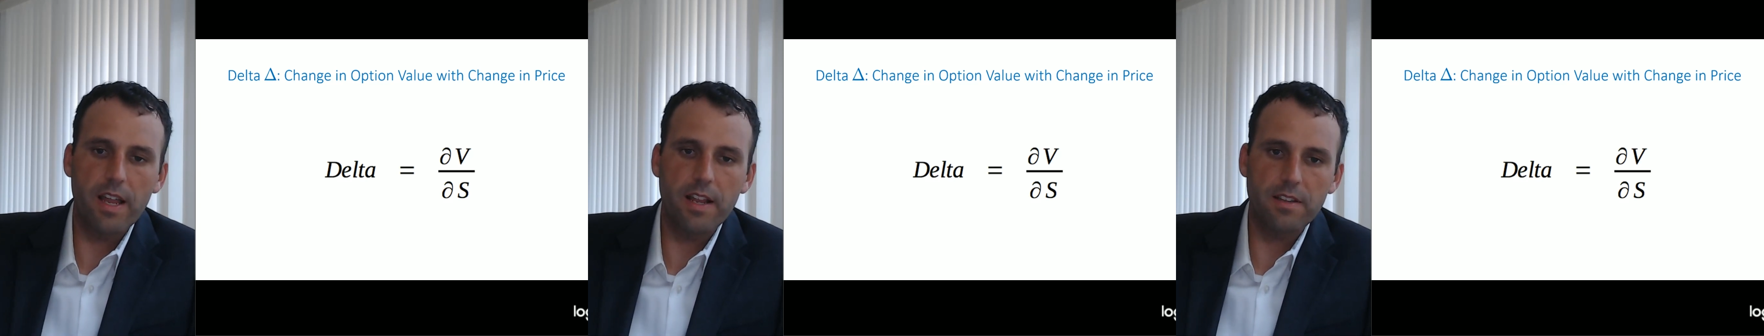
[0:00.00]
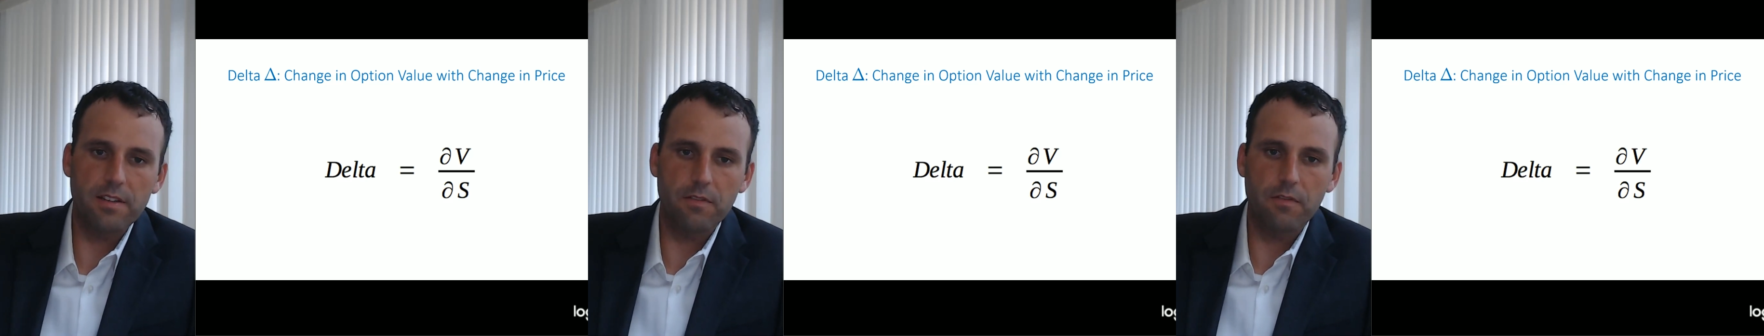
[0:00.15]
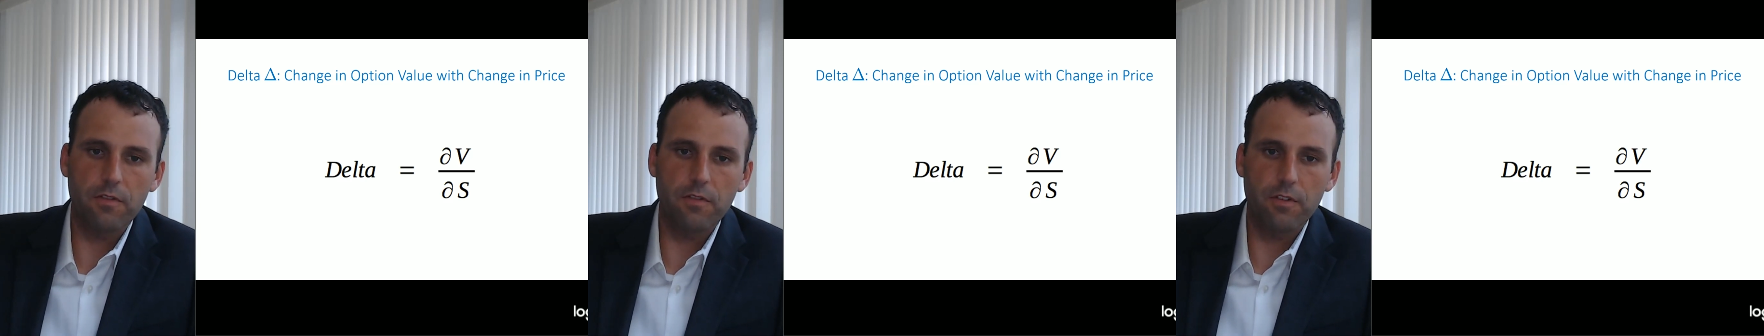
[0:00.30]
and
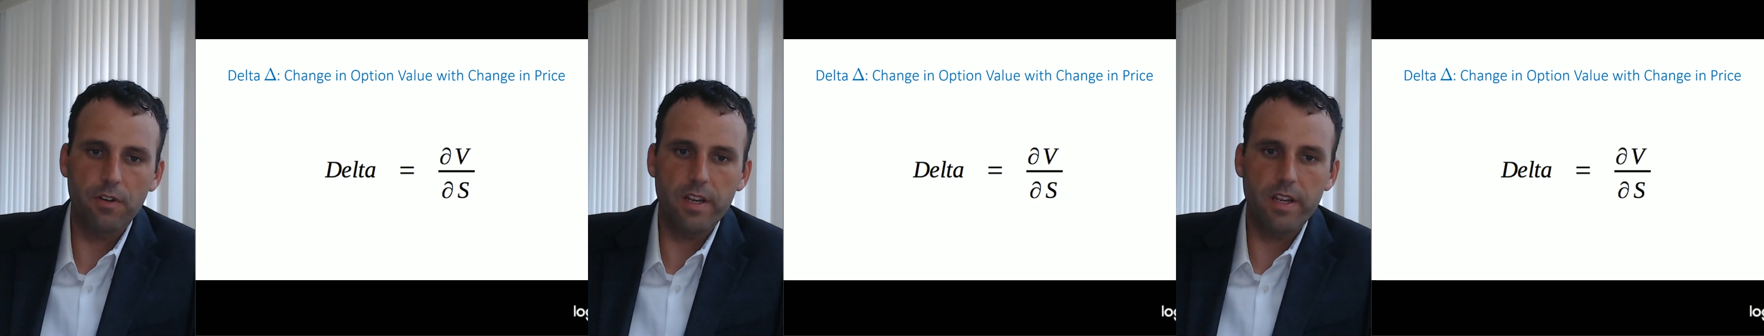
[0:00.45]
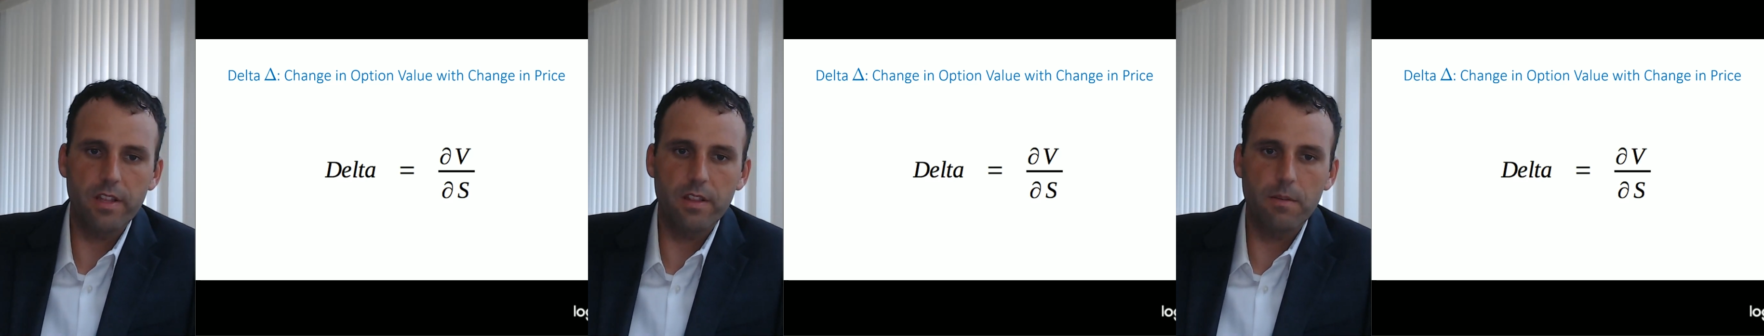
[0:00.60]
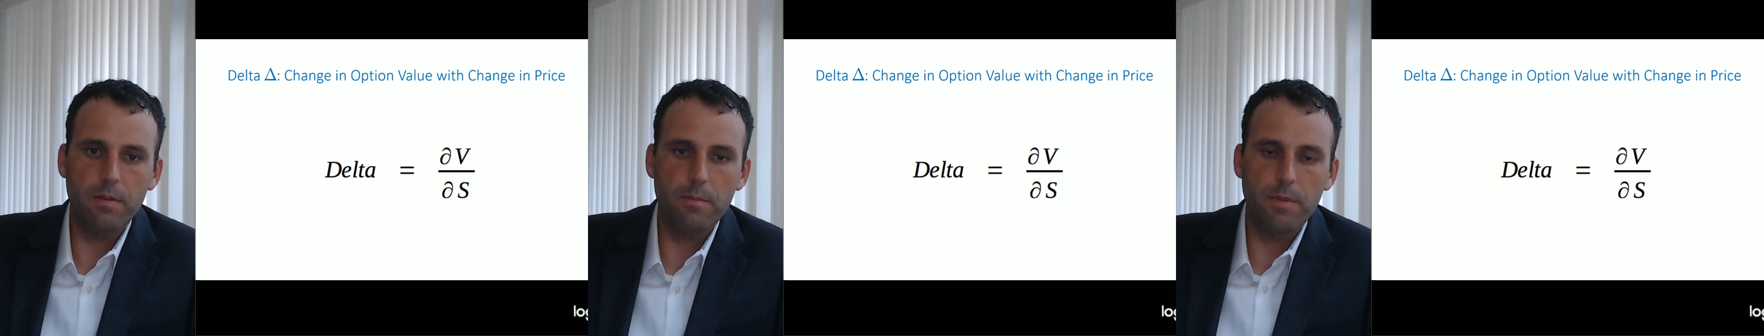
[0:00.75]
for in
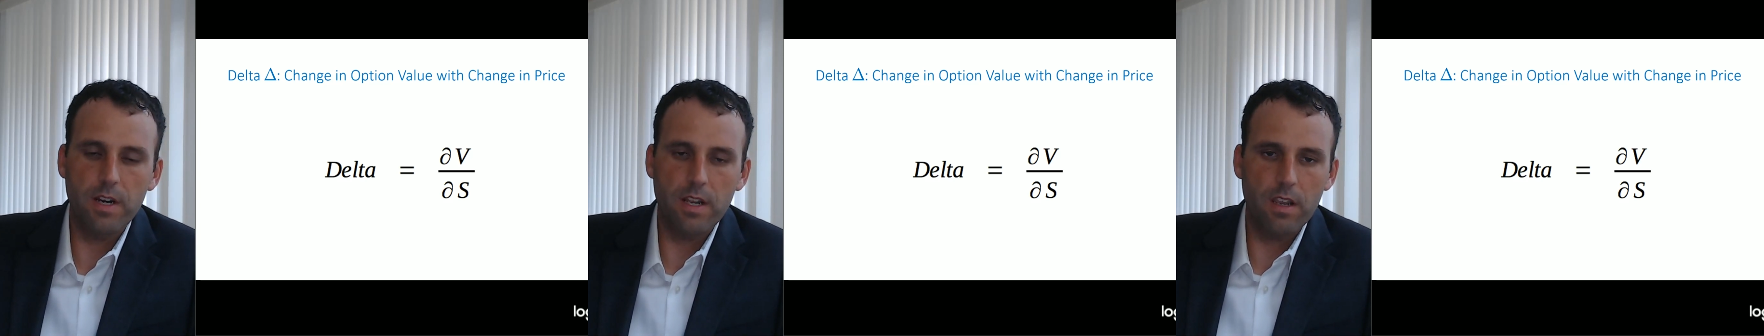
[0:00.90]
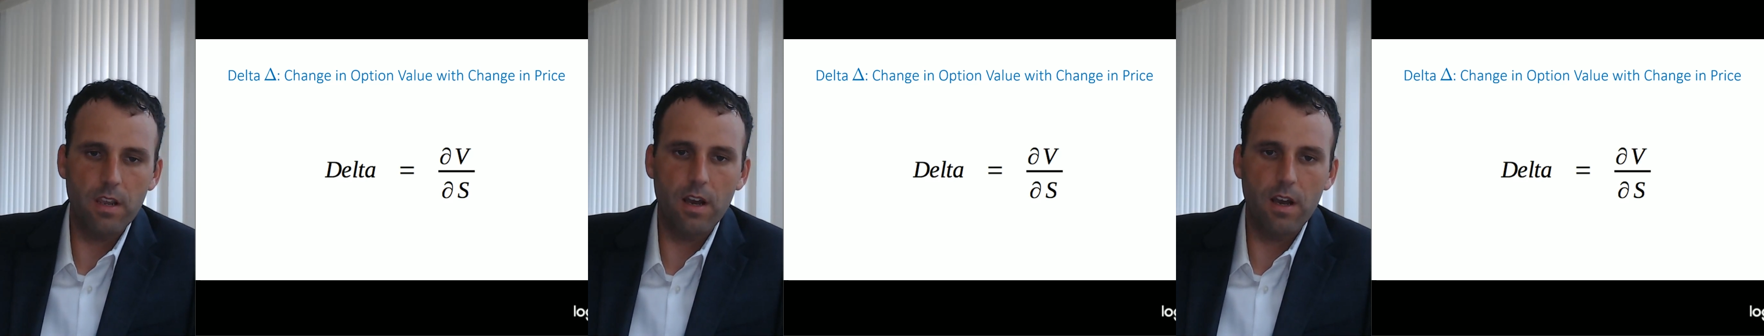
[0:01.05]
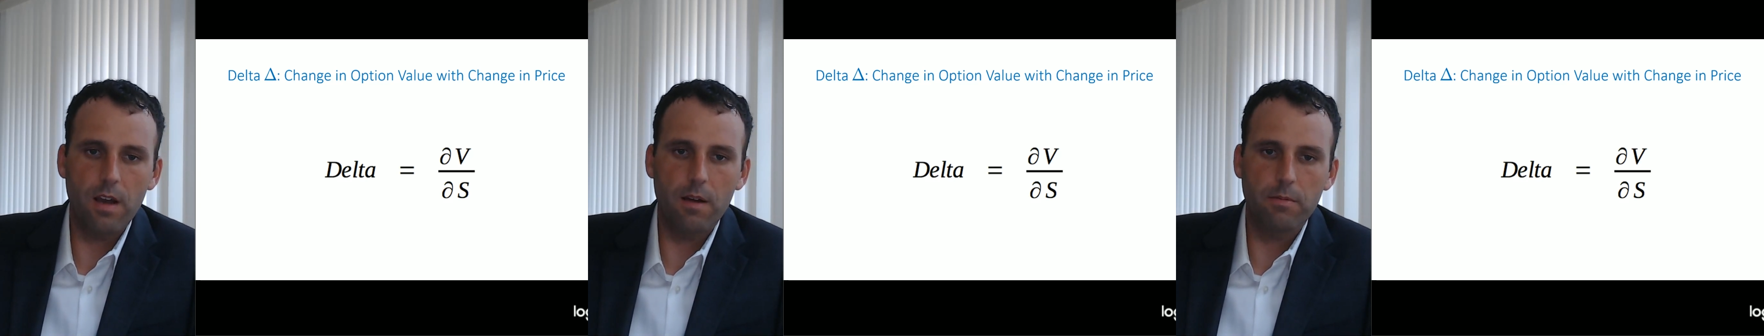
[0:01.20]
the money
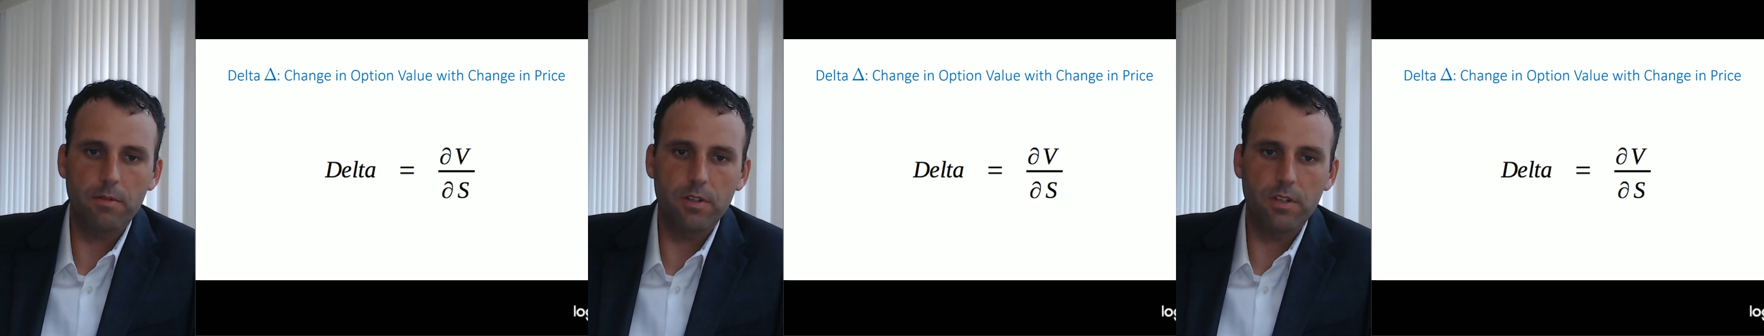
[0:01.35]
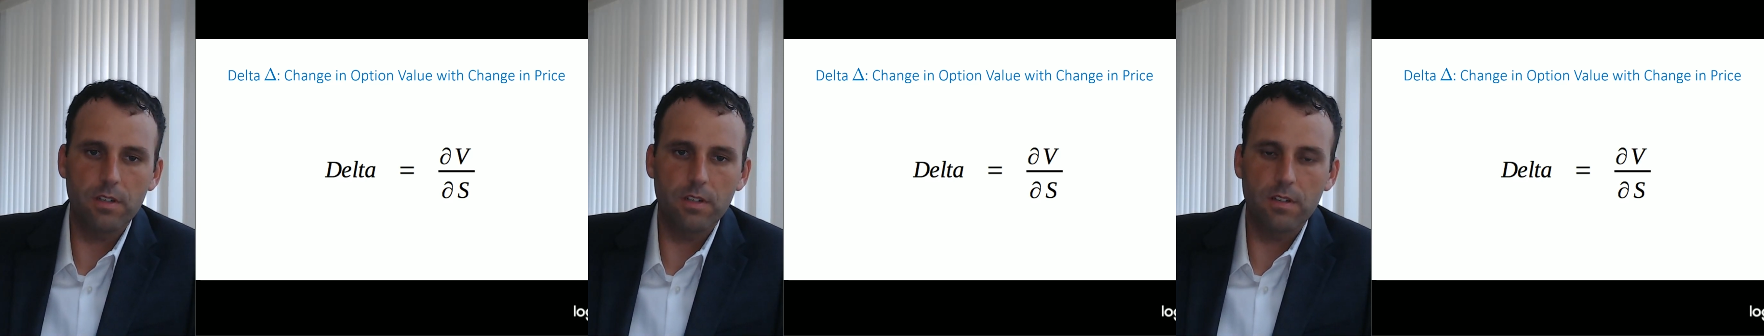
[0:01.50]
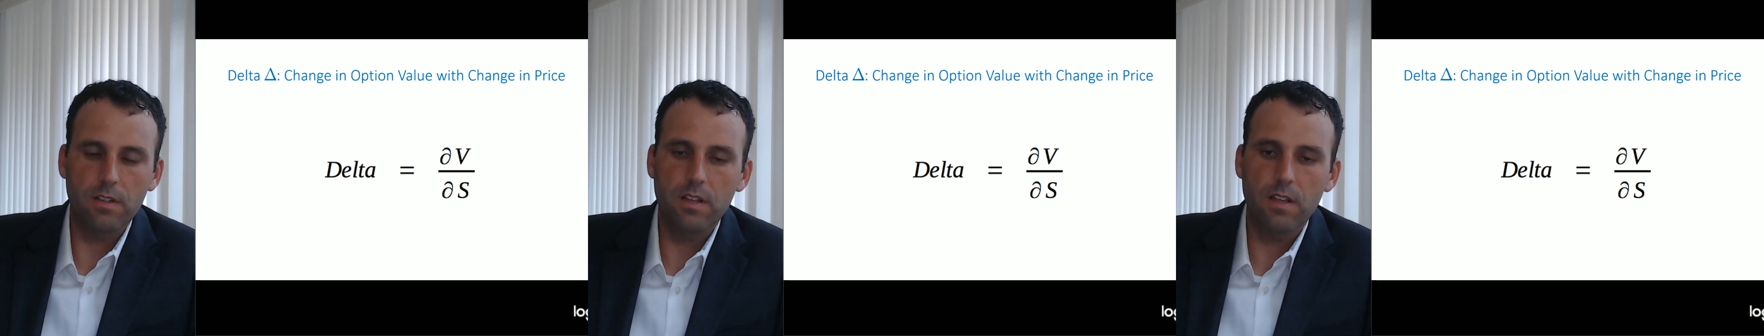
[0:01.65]

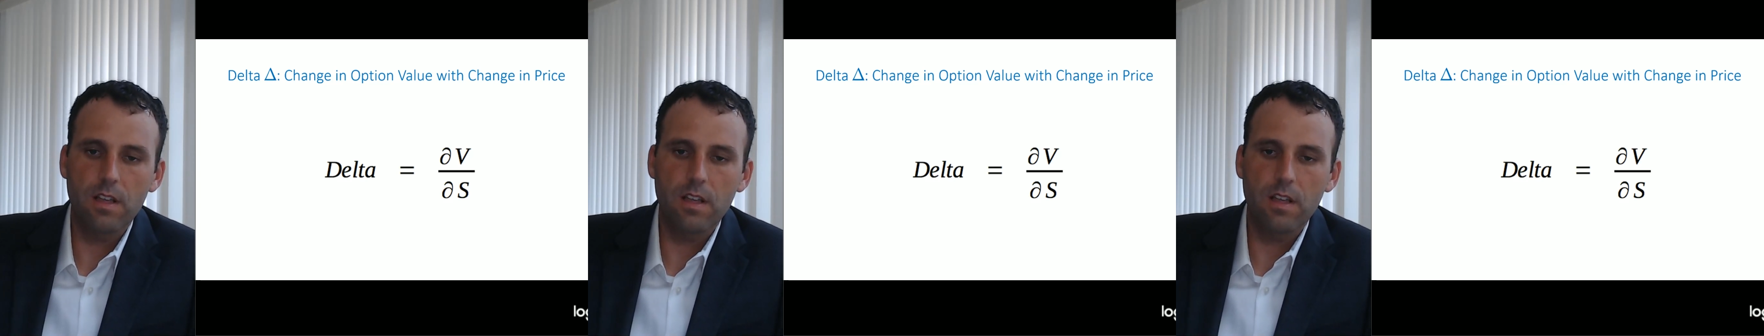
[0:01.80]
options,